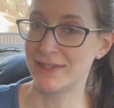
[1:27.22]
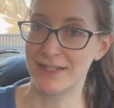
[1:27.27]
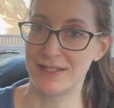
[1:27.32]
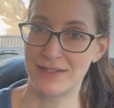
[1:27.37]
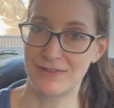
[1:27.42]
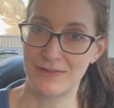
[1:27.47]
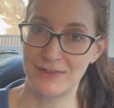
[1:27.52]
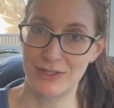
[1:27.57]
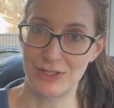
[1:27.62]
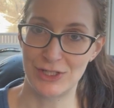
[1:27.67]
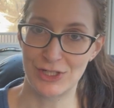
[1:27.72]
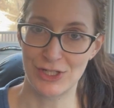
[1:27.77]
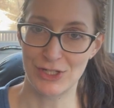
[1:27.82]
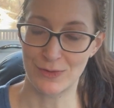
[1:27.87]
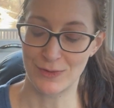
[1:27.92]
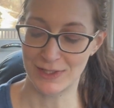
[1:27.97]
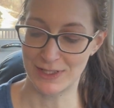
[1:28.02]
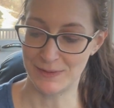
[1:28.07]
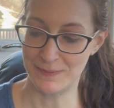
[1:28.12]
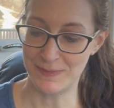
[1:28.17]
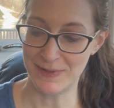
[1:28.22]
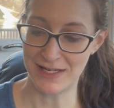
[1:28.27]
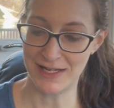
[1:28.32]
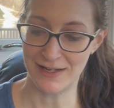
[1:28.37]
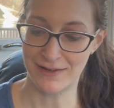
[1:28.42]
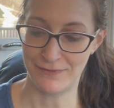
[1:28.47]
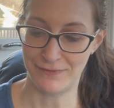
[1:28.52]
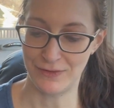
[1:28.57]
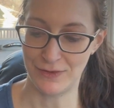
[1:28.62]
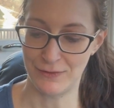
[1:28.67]
this finish is going to be
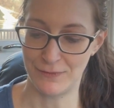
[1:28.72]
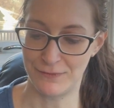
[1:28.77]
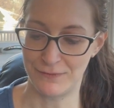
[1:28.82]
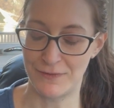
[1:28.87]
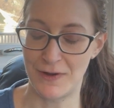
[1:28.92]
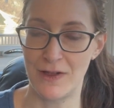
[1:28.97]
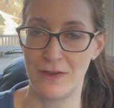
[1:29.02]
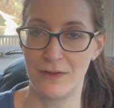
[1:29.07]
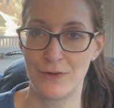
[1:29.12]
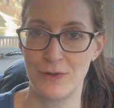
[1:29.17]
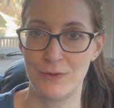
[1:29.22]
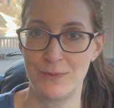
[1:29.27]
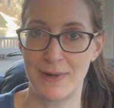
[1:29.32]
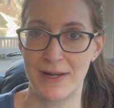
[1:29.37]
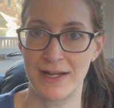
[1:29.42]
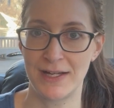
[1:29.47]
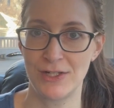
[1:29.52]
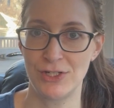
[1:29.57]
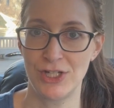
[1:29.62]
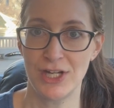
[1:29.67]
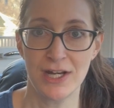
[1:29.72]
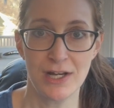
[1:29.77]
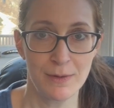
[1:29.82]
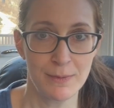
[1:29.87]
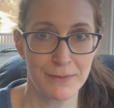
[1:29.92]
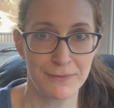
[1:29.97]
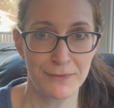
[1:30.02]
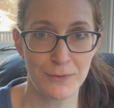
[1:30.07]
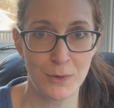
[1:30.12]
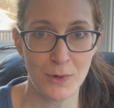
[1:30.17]
if you've followed my channel
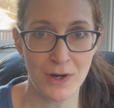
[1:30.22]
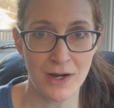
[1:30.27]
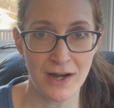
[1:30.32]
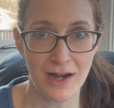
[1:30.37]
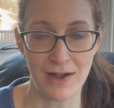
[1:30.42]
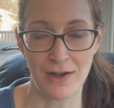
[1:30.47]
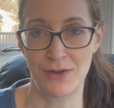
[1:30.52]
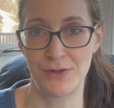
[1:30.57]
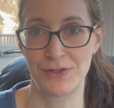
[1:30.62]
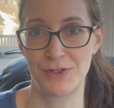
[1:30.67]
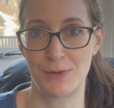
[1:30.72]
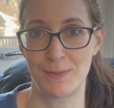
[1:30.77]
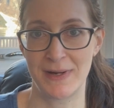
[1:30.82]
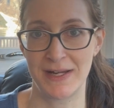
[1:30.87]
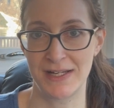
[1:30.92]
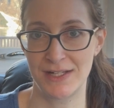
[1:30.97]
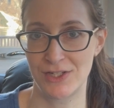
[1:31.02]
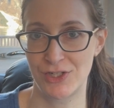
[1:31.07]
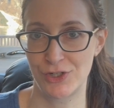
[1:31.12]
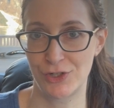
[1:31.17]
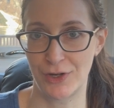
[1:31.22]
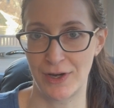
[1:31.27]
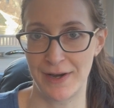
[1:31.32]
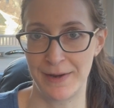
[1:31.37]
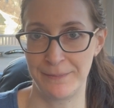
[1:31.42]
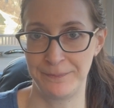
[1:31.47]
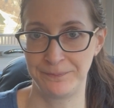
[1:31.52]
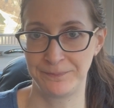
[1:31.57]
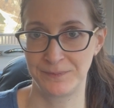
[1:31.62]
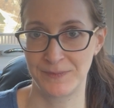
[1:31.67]
before, and also my
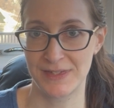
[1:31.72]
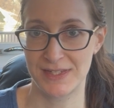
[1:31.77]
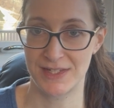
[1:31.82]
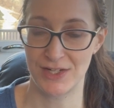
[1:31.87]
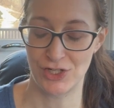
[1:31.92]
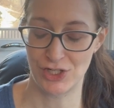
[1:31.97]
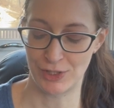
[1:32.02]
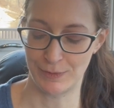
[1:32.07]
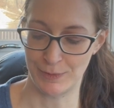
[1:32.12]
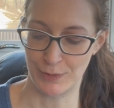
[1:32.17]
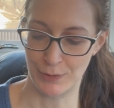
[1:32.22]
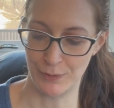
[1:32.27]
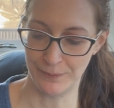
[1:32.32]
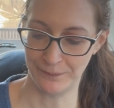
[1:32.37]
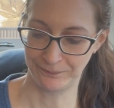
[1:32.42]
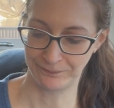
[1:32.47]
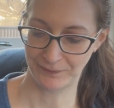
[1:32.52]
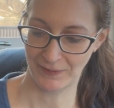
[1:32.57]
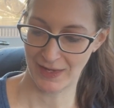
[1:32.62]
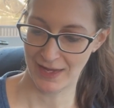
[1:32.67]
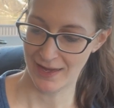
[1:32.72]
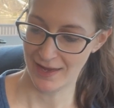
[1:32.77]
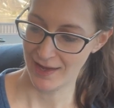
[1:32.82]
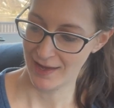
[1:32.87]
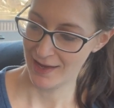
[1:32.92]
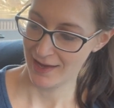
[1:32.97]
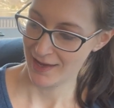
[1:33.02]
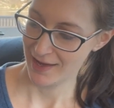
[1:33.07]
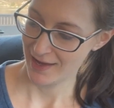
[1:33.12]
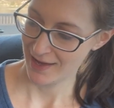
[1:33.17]
Instagram, Stitching Moon.
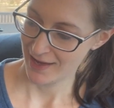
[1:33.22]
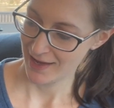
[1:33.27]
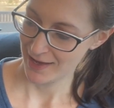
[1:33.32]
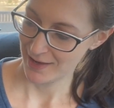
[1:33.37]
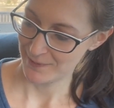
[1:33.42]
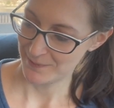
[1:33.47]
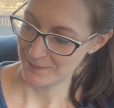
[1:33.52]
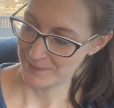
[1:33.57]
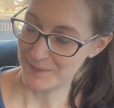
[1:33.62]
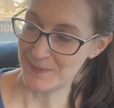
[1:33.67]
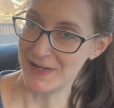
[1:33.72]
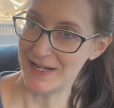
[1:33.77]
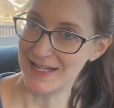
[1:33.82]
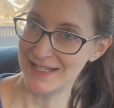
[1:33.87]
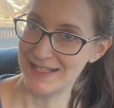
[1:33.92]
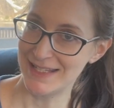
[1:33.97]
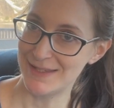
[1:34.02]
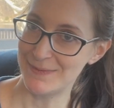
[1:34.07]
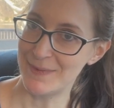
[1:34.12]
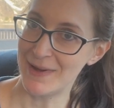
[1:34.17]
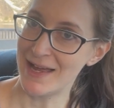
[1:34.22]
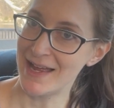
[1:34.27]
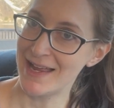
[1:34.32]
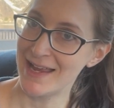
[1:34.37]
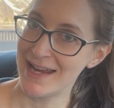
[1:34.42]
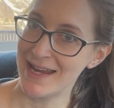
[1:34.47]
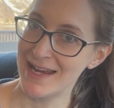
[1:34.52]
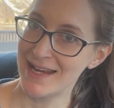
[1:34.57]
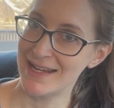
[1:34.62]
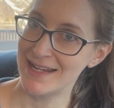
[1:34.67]
But it's
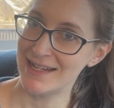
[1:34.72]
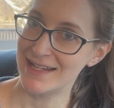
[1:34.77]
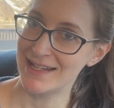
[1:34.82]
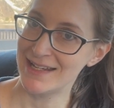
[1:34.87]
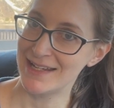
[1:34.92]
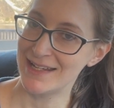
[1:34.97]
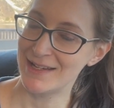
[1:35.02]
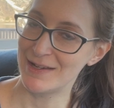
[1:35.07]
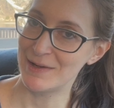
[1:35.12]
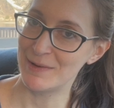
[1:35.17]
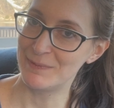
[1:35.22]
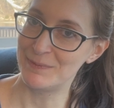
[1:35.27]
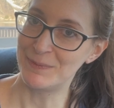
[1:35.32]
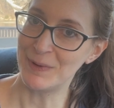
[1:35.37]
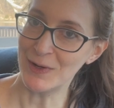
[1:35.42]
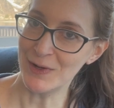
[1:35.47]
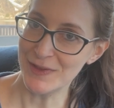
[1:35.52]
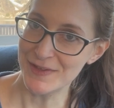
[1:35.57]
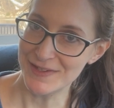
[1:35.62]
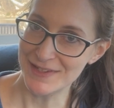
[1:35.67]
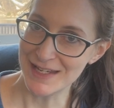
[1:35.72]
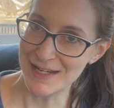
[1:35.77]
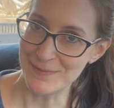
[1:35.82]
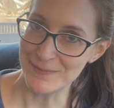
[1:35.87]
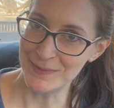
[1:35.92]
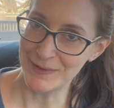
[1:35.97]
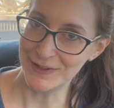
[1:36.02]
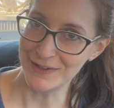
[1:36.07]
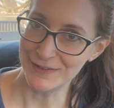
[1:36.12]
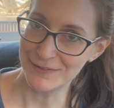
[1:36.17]
my birth
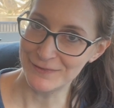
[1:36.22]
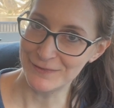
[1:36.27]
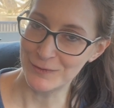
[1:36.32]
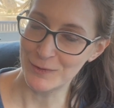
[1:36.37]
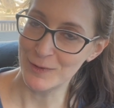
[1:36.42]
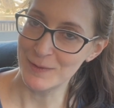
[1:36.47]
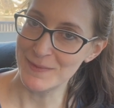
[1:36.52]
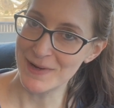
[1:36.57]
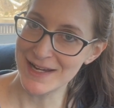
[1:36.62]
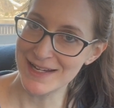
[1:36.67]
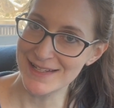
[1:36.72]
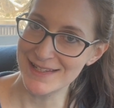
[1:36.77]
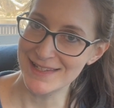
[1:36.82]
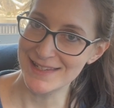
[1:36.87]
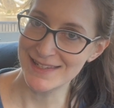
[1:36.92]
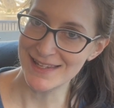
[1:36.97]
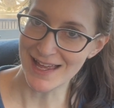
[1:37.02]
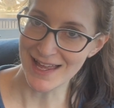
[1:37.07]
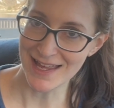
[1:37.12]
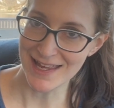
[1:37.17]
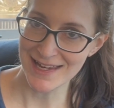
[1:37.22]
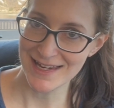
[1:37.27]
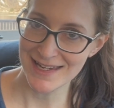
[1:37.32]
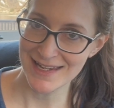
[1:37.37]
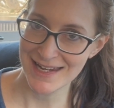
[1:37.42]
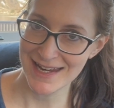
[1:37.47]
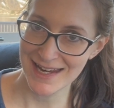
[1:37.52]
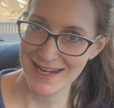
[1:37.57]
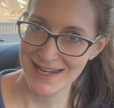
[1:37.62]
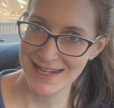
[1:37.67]
sampler for my son.
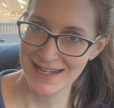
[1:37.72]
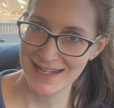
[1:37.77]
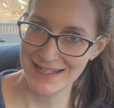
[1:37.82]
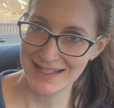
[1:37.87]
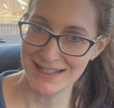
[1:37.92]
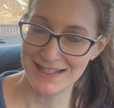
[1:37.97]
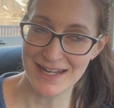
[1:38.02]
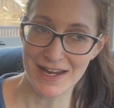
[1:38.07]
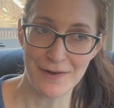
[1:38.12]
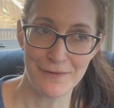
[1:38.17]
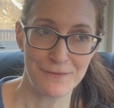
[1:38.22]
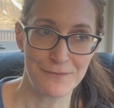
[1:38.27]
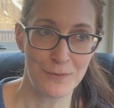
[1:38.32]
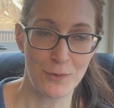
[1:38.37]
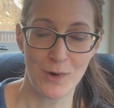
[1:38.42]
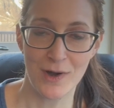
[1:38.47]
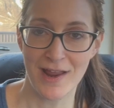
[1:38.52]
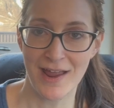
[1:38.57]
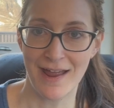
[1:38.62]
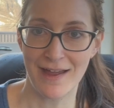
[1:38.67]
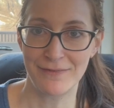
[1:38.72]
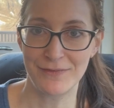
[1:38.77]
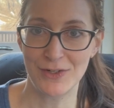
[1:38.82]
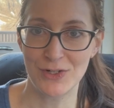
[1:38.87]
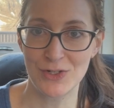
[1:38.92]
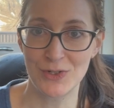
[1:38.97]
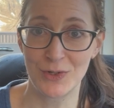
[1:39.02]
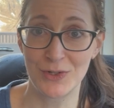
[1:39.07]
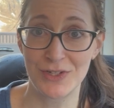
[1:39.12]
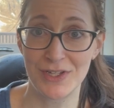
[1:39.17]
He's now 4.5
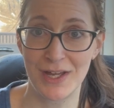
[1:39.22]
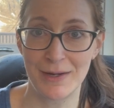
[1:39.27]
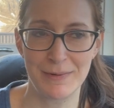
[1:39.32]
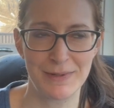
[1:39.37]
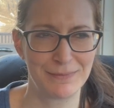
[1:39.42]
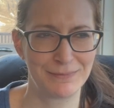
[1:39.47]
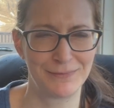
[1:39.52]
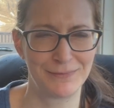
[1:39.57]
years old. I mean,